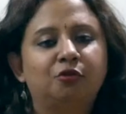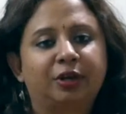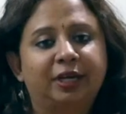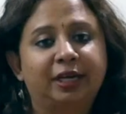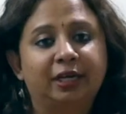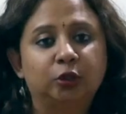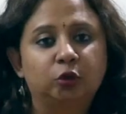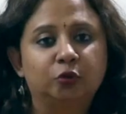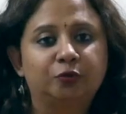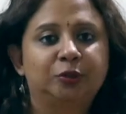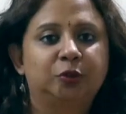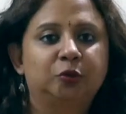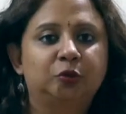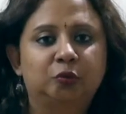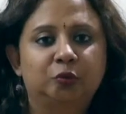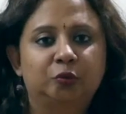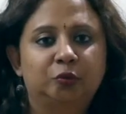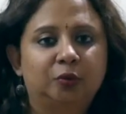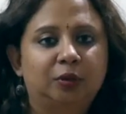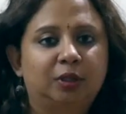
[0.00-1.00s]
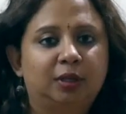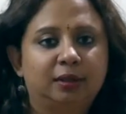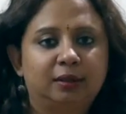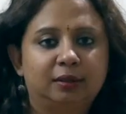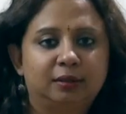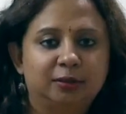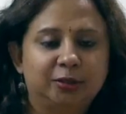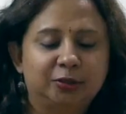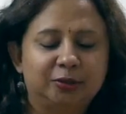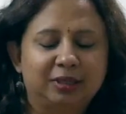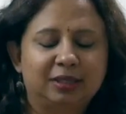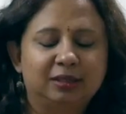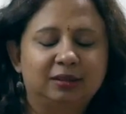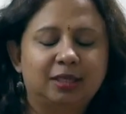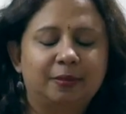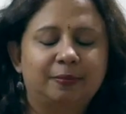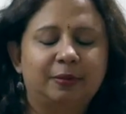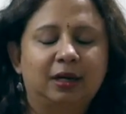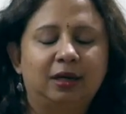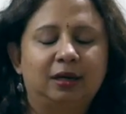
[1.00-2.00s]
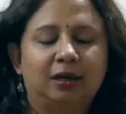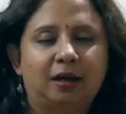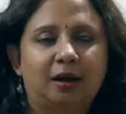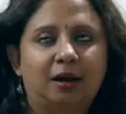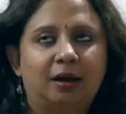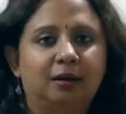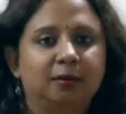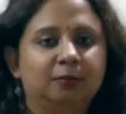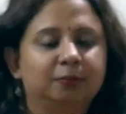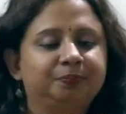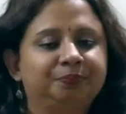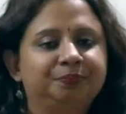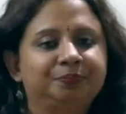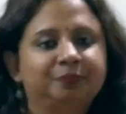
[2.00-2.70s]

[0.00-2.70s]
for Ketu, we do uh, during Yamaganda Kal.